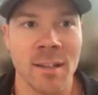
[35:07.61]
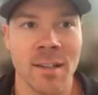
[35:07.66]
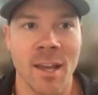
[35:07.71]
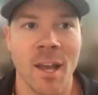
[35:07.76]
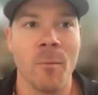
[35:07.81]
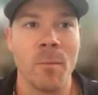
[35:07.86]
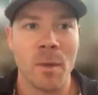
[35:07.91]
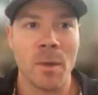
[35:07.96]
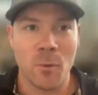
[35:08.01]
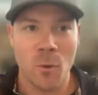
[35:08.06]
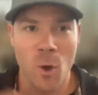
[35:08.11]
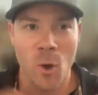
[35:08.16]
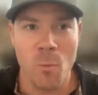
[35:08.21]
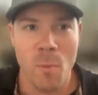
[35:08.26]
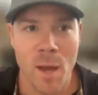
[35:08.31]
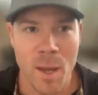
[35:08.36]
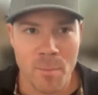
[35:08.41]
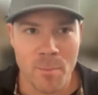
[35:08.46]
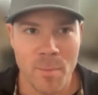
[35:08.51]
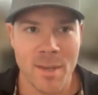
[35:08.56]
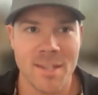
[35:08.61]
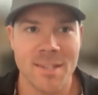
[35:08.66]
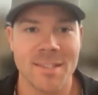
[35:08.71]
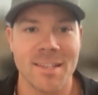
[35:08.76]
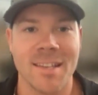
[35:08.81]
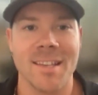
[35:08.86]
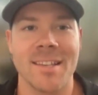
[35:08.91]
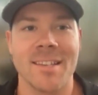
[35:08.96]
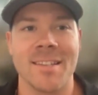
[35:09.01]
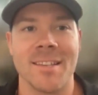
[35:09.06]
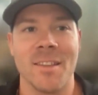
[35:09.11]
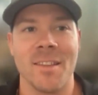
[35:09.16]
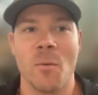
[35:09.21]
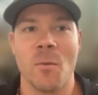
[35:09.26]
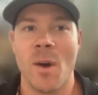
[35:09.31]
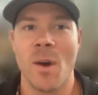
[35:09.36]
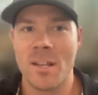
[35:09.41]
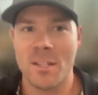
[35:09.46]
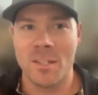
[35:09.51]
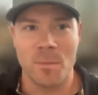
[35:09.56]
to help me grow my business, and they
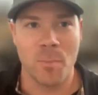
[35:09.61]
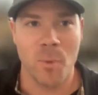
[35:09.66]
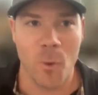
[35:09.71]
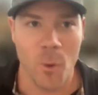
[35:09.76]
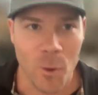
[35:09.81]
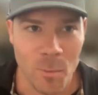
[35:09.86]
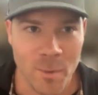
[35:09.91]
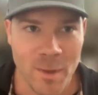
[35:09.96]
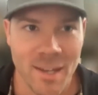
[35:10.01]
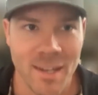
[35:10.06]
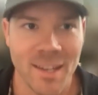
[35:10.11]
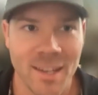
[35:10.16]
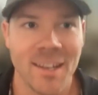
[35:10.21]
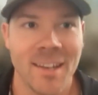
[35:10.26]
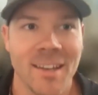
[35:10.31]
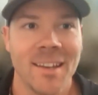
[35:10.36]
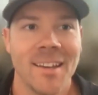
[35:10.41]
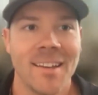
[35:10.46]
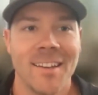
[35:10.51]
want to support me.